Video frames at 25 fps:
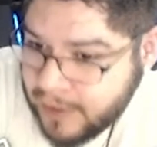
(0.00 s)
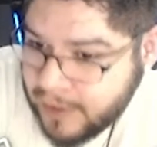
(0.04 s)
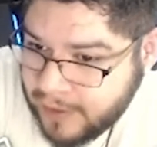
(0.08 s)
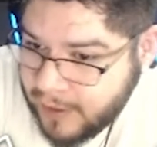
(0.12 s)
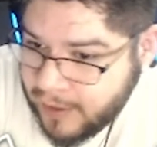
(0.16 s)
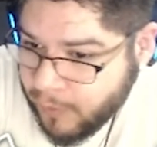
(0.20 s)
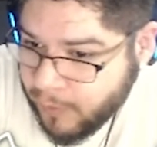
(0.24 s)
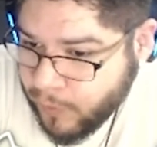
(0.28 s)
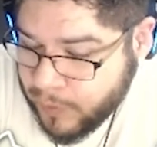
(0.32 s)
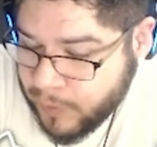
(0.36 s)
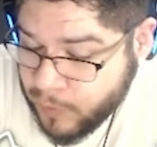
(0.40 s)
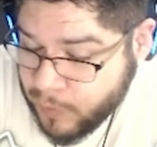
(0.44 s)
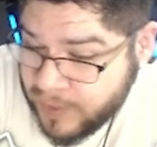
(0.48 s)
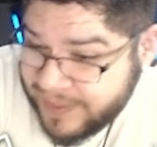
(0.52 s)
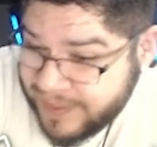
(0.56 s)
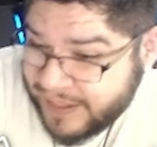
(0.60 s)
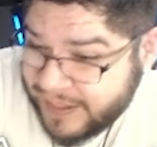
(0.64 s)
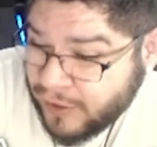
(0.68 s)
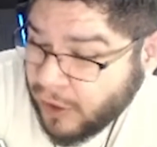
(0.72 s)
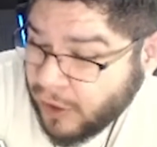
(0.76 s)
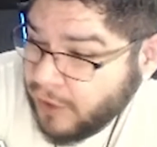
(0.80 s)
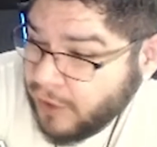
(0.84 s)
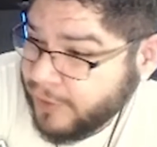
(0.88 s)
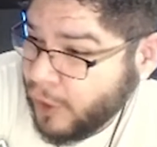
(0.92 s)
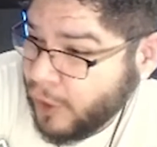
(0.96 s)
What are they
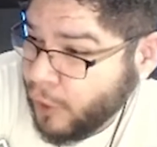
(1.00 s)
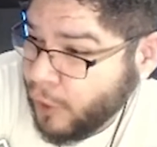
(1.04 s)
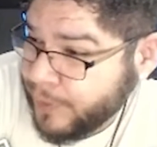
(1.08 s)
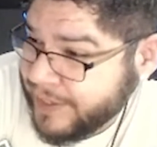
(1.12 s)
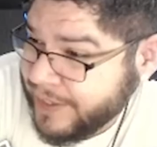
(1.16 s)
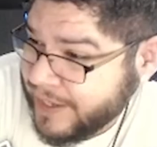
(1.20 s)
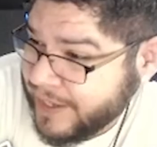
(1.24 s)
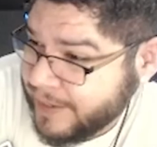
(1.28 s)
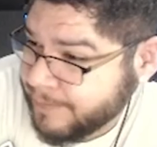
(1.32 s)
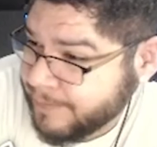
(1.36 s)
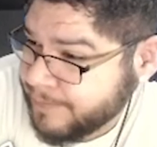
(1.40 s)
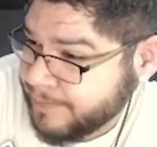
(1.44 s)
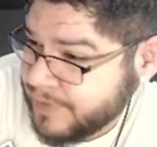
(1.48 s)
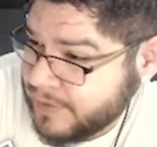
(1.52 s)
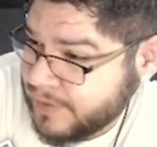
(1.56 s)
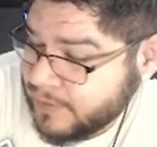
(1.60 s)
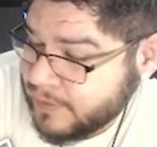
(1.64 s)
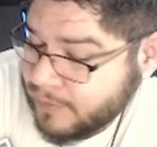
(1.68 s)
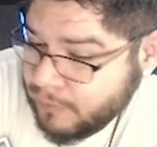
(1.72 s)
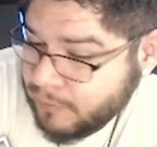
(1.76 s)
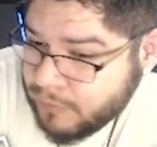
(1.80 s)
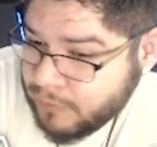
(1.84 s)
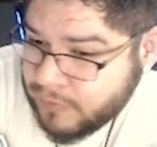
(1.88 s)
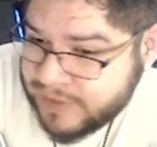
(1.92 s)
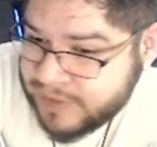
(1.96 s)
called?
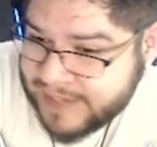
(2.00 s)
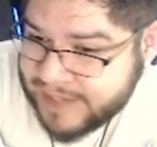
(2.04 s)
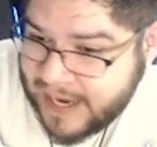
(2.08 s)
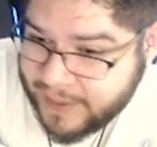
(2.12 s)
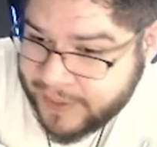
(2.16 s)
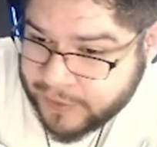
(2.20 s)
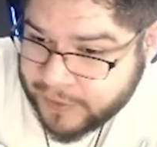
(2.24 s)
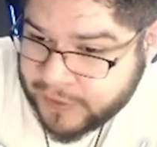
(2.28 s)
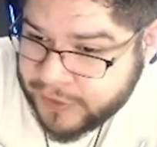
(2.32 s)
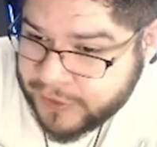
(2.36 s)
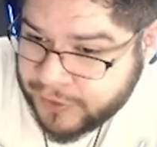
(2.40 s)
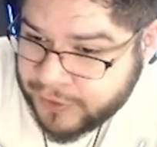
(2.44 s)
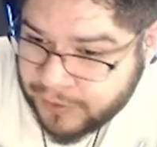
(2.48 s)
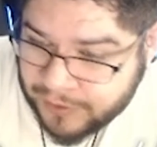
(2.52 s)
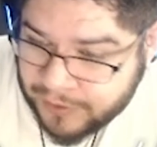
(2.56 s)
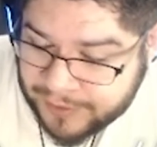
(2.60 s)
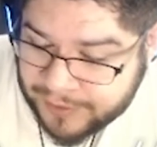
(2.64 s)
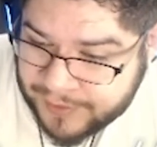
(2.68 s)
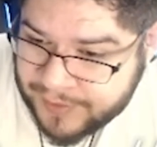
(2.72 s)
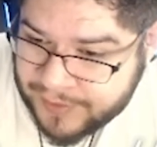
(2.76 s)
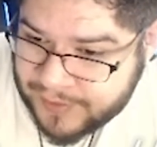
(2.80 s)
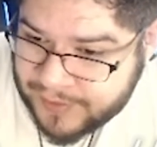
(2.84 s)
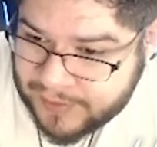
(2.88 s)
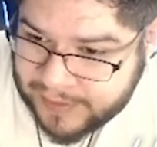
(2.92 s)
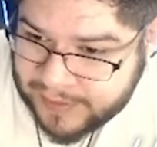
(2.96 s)
OEMs? Standard
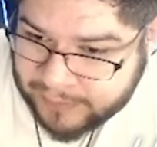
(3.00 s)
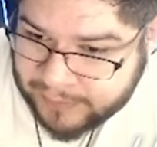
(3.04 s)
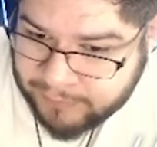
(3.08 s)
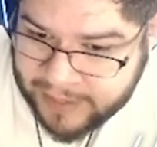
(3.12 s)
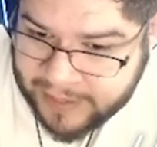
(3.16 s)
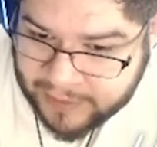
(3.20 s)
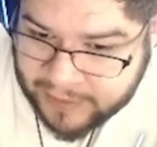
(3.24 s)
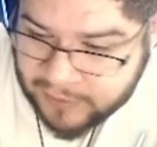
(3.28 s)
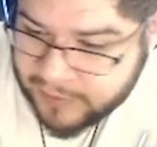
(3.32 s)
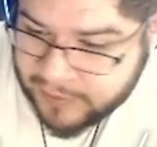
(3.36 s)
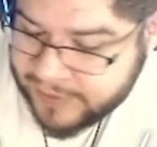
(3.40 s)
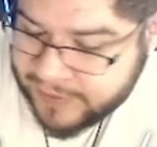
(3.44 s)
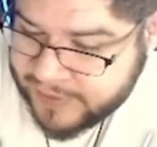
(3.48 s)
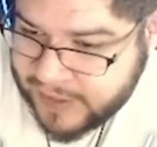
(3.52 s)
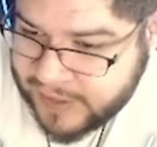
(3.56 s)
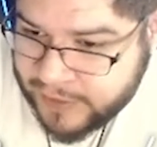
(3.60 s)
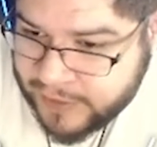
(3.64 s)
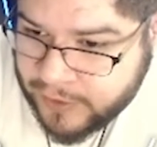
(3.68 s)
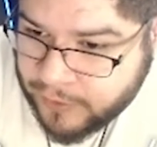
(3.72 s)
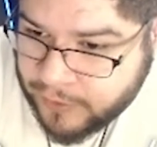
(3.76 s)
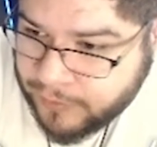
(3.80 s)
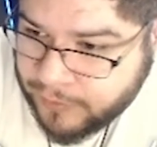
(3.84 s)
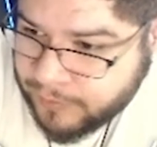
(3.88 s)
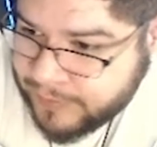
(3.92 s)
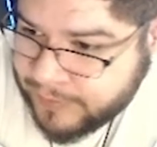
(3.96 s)
controllers? Like regular
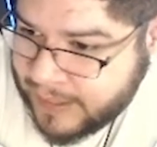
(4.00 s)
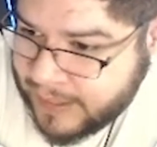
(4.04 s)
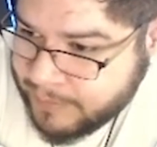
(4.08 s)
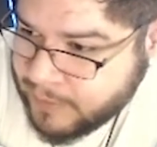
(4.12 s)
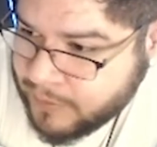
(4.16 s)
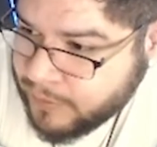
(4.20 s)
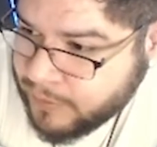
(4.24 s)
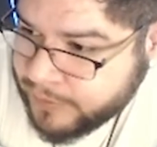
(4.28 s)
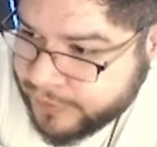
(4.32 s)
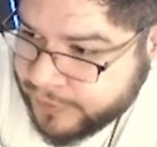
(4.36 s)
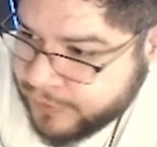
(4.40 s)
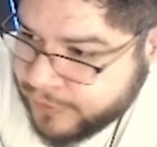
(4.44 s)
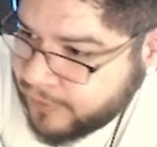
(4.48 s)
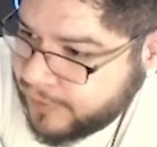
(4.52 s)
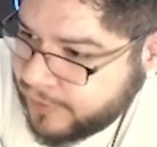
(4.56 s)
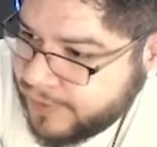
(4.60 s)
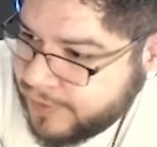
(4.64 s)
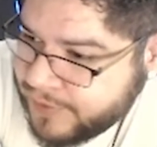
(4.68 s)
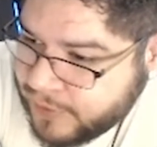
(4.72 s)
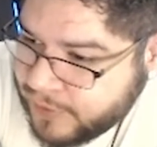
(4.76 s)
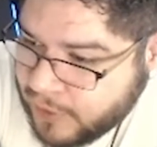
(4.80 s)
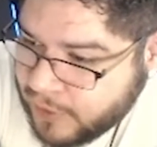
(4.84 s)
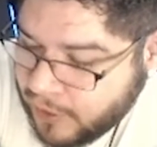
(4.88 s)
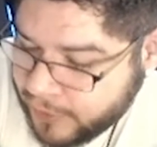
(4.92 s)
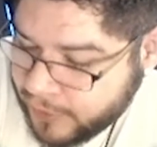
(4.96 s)
Nintendo GameCube
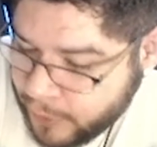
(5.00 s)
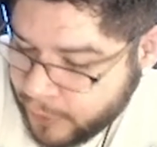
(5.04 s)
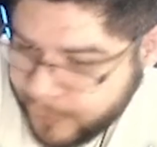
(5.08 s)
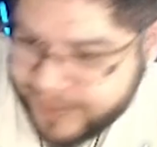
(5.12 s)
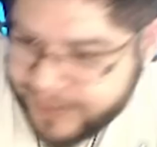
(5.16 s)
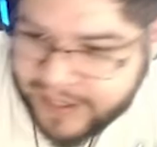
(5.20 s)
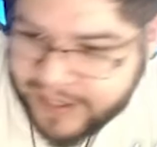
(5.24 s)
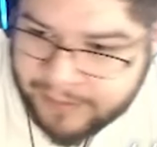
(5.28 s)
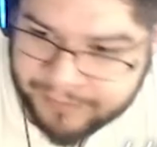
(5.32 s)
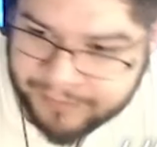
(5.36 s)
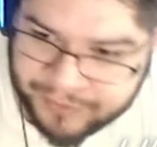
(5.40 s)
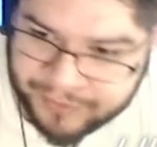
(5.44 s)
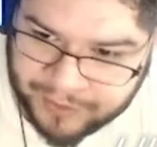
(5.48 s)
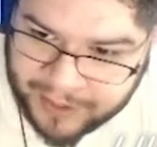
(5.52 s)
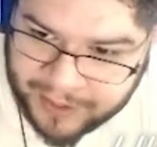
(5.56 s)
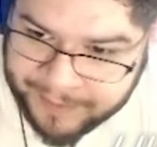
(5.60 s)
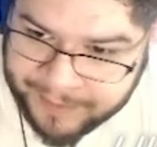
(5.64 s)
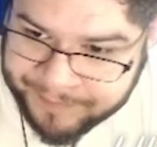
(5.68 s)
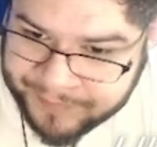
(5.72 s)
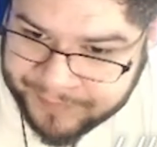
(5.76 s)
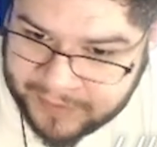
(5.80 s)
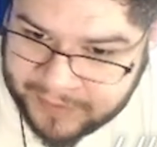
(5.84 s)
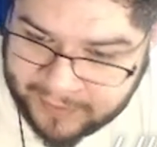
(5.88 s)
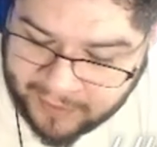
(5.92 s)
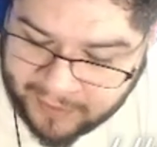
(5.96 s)
controllers are called OEMs,
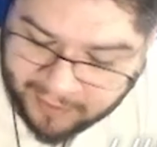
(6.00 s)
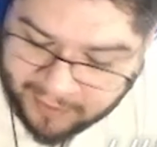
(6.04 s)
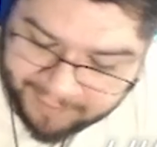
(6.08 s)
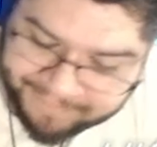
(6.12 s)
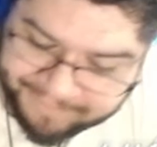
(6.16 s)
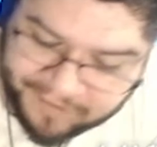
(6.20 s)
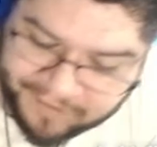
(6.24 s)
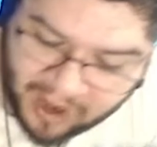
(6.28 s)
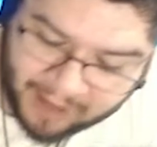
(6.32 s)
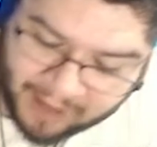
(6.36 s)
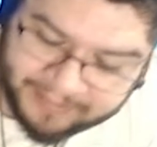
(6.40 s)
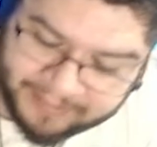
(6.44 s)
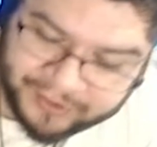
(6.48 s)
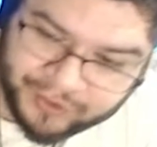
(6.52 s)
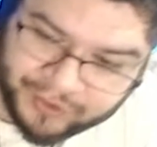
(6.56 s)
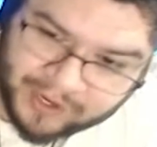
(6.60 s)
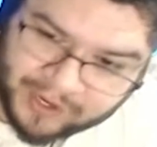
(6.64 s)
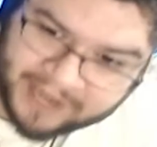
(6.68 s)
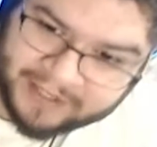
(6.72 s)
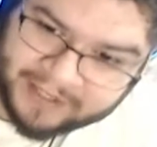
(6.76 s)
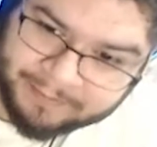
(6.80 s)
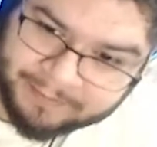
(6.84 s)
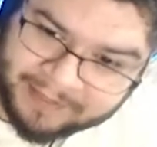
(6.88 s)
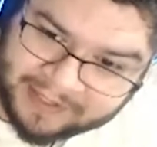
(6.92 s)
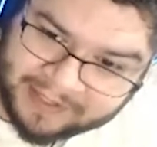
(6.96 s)
right? Phob is
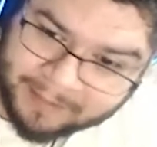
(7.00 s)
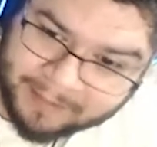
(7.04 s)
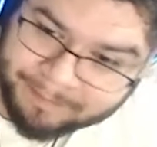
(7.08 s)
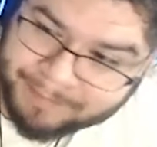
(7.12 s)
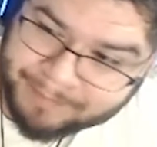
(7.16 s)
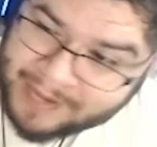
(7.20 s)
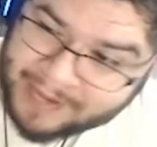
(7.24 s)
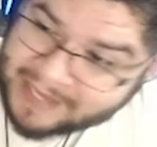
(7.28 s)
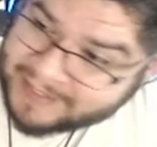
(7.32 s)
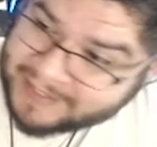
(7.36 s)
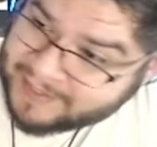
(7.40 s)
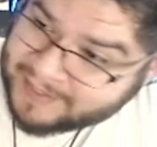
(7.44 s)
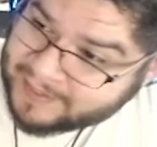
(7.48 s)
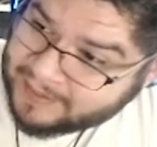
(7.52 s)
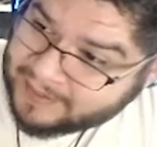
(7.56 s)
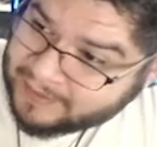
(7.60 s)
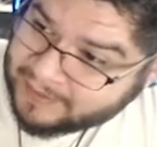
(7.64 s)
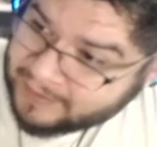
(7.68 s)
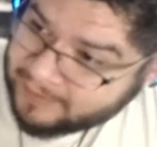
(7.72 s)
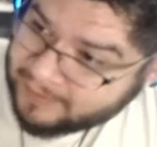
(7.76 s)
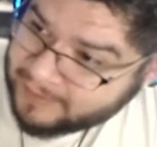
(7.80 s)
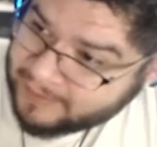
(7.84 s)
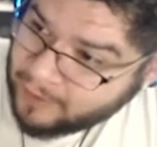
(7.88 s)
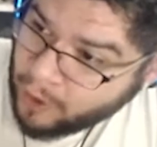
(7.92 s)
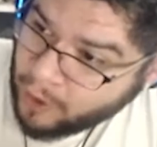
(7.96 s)
trying to be the best
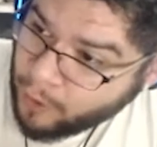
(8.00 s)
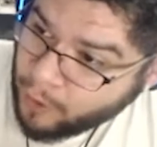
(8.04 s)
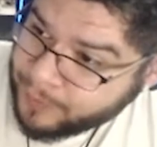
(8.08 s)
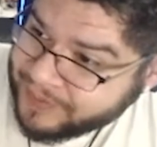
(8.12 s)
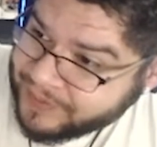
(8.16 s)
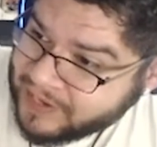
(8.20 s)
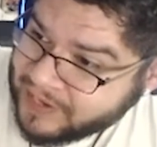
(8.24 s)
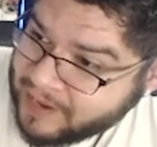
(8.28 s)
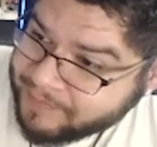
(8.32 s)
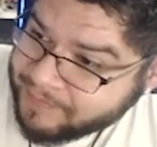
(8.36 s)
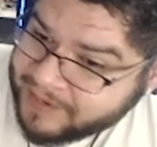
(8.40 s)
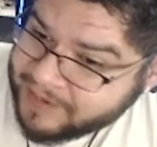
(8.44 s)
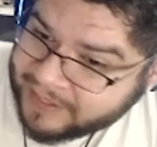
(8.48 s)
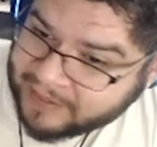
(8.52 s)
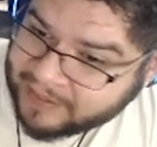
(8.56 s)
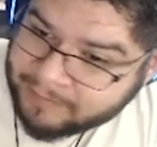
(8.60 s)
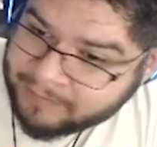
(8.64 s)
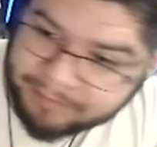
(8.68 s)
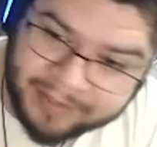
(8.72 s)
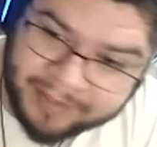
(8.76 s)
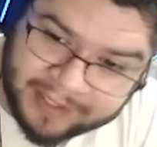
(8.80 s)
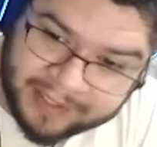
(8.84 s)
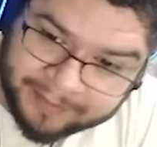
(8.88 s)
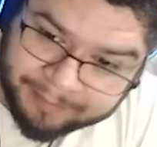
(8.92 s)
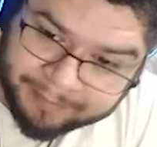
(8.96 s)
OEM that it
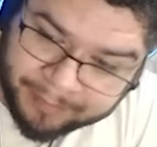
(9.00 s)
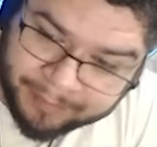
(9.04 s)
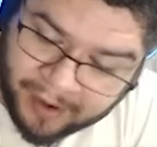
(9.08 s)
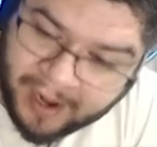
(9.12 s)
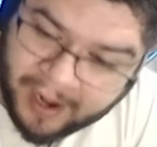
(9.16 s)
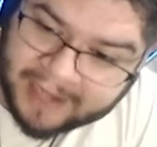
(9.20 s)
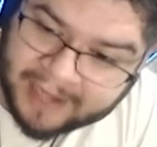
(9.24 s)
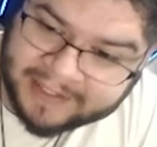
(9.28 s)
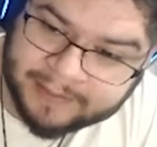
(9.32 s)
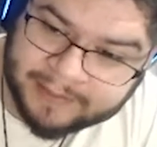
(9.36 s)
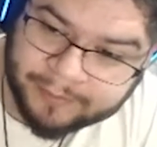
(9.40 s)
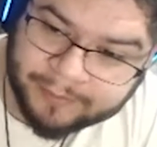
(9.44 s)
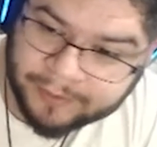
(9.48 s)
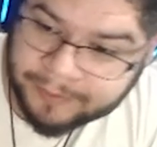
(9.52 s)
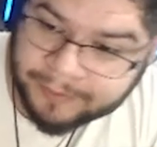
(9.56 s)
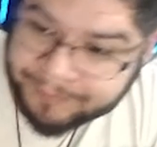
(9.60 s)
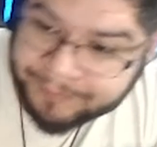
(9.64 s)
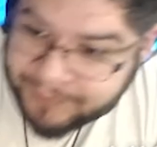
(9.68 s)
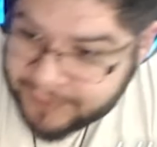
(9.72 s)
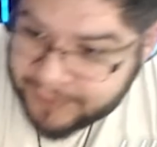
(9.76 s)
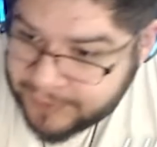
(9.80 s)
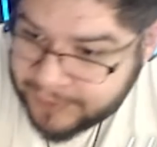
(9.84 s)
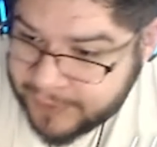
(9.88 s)
can be possible.